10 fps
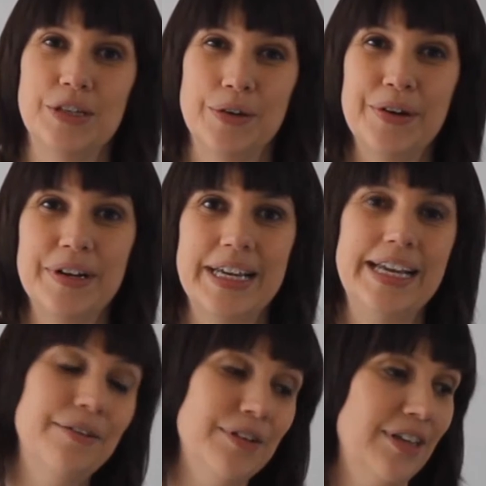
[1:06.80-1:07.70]
that you
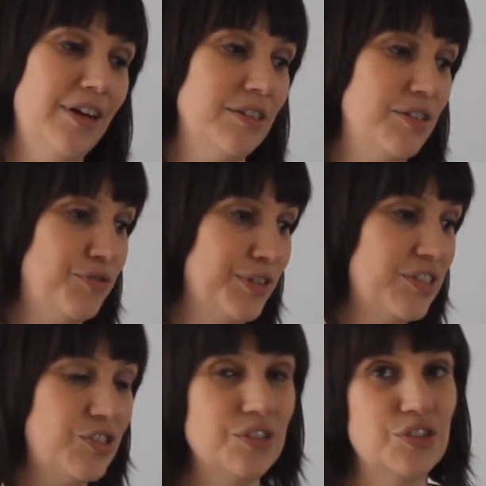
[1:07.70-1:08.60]
hear a lot, for
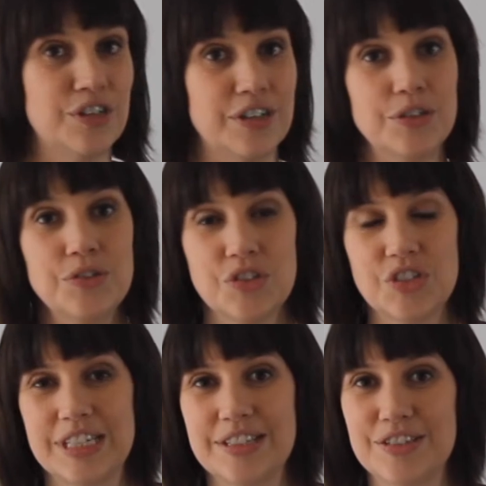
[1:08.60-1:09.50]
instance, are
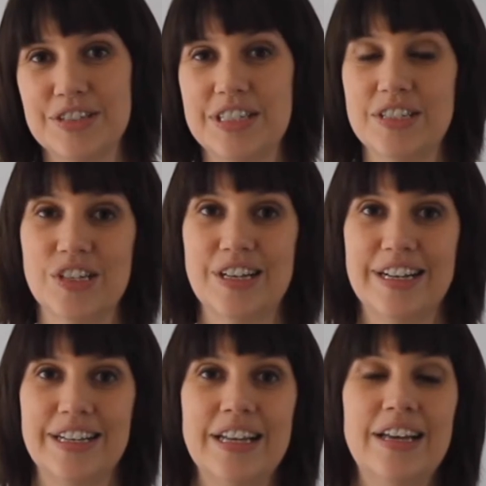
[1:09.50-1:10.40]
user-centered
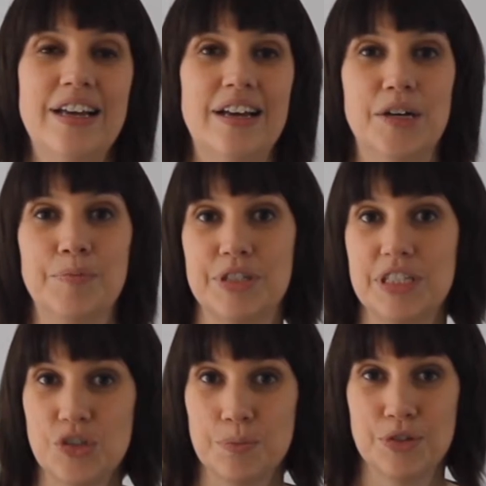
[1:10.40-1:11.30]
design,
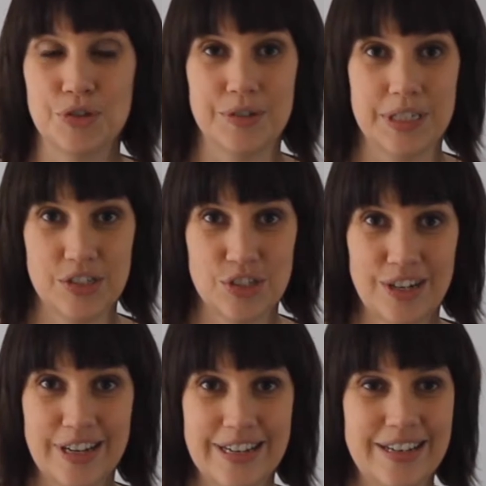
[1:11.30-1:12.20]
participatory
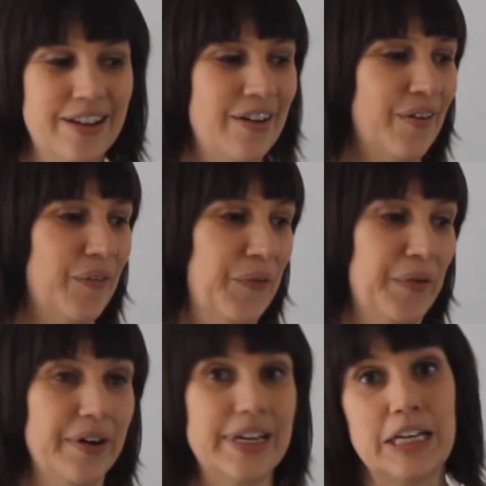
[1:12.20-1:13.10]
design,
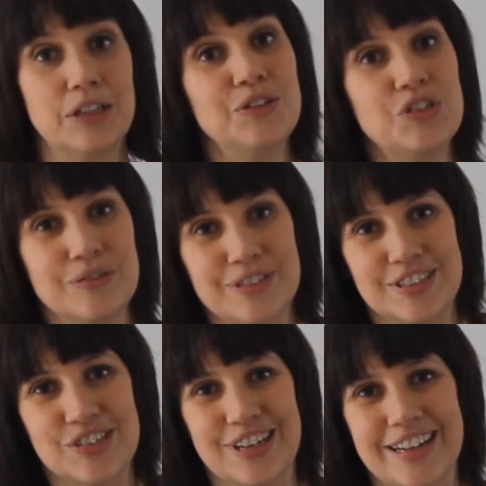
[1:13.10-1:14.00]
or inclusive
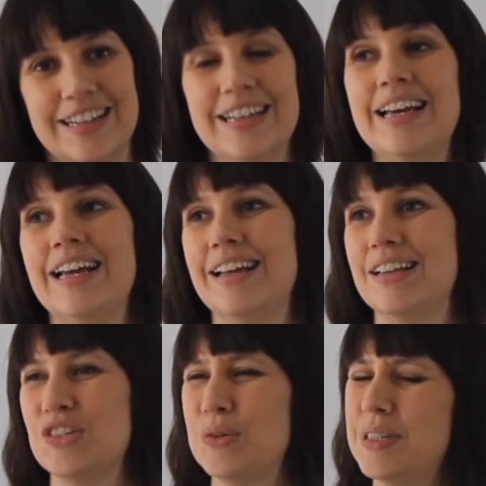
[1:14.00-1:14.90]
design.
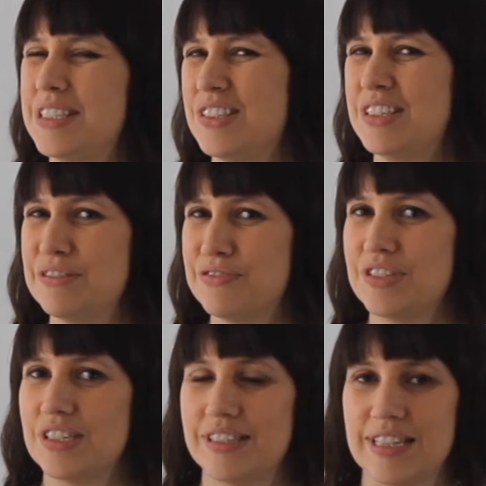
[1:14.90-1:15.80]
So what is the
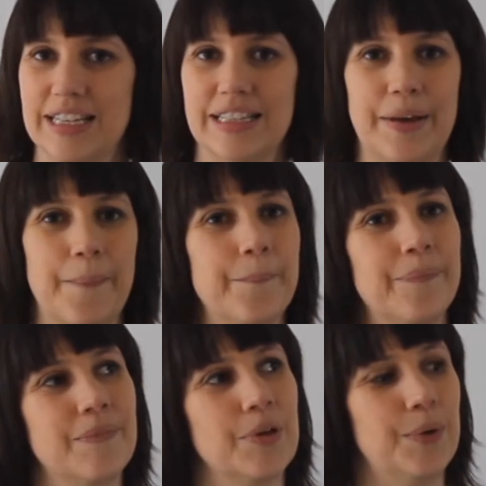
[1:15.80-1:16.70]
difference exactly?
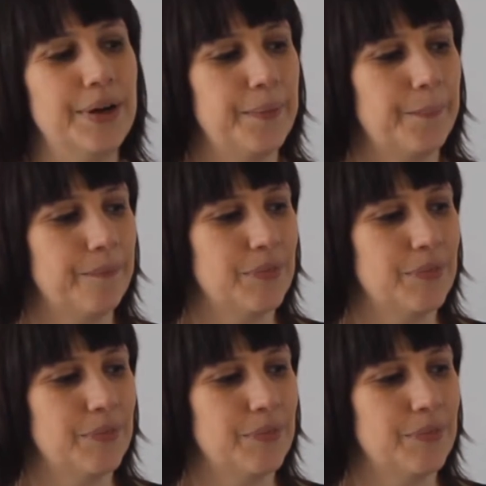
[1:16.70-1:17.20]
Well,